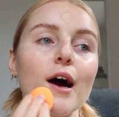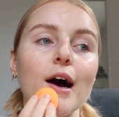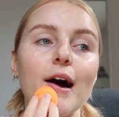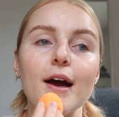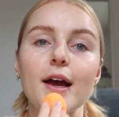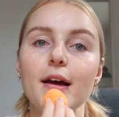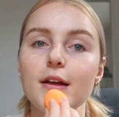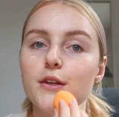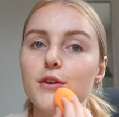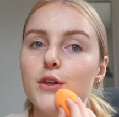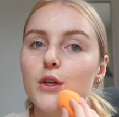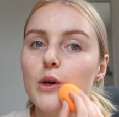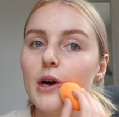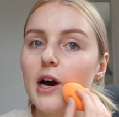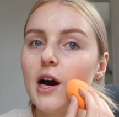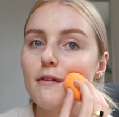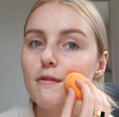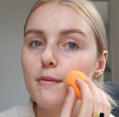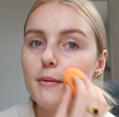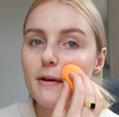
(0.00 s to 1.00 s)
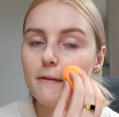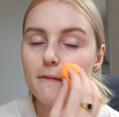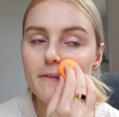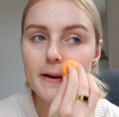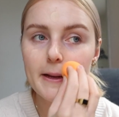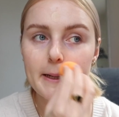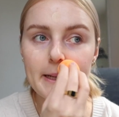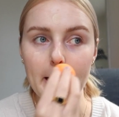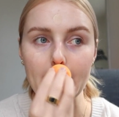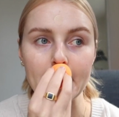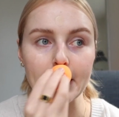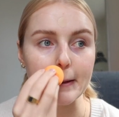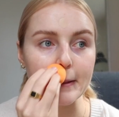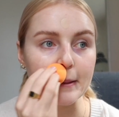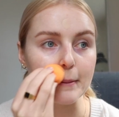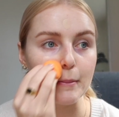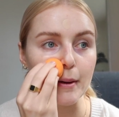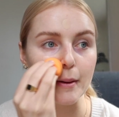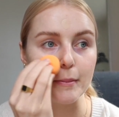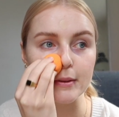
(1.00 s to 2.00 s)
I do have a bit of fake tan on
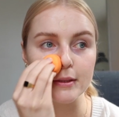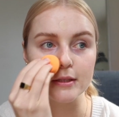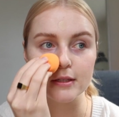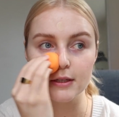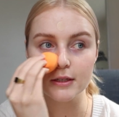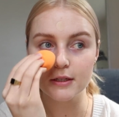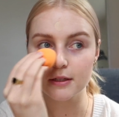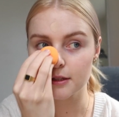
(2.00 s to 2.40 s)
at the moment